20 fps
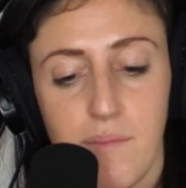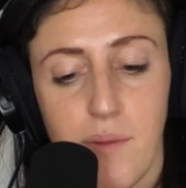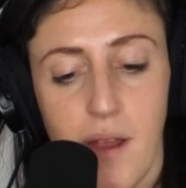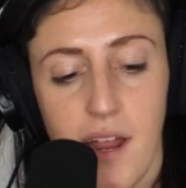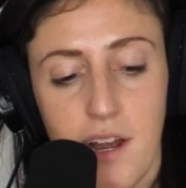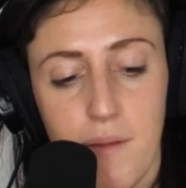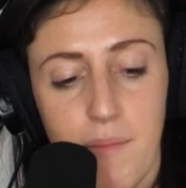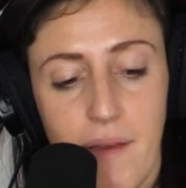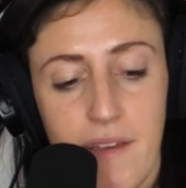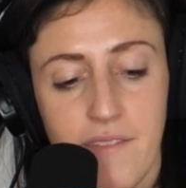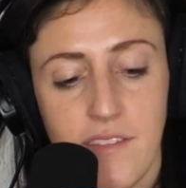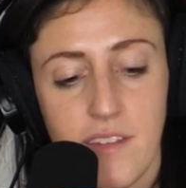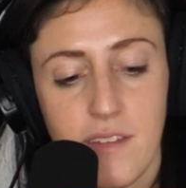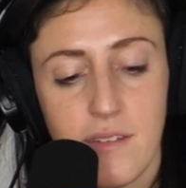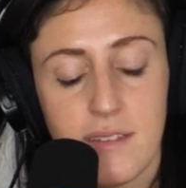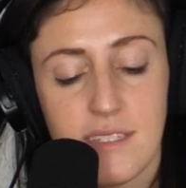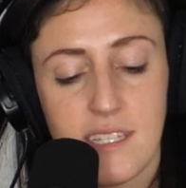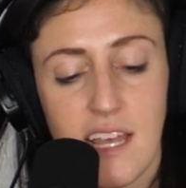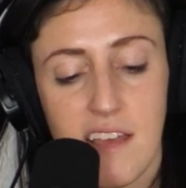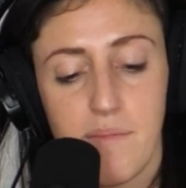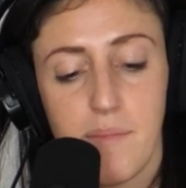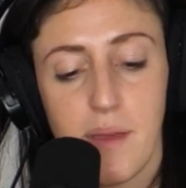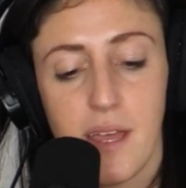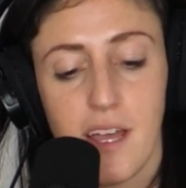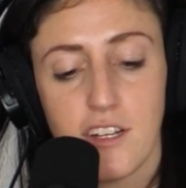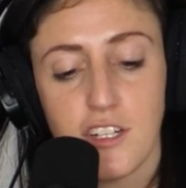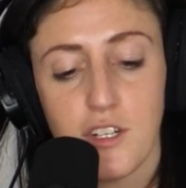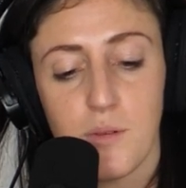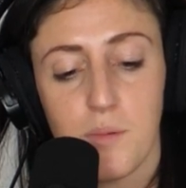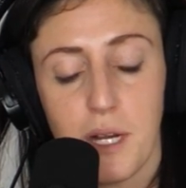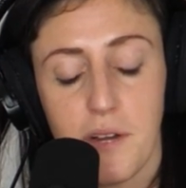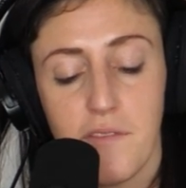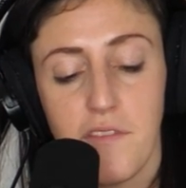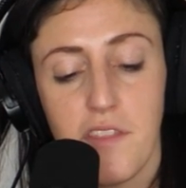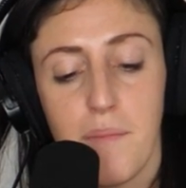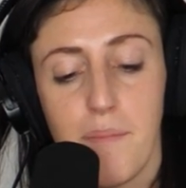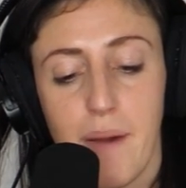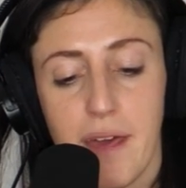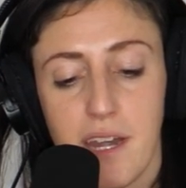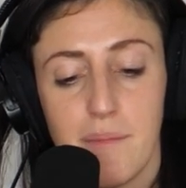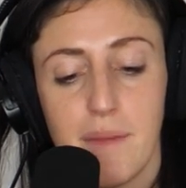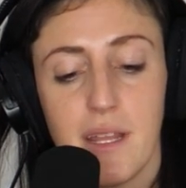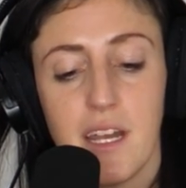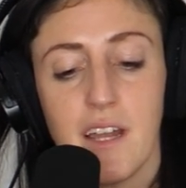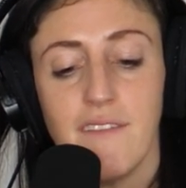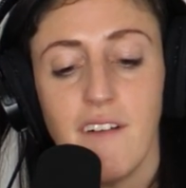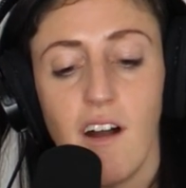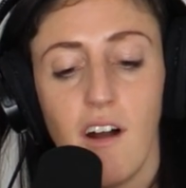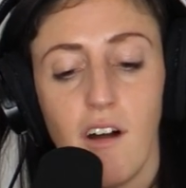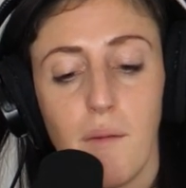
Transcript: I've broadened my views, I've begun to work for the betterment of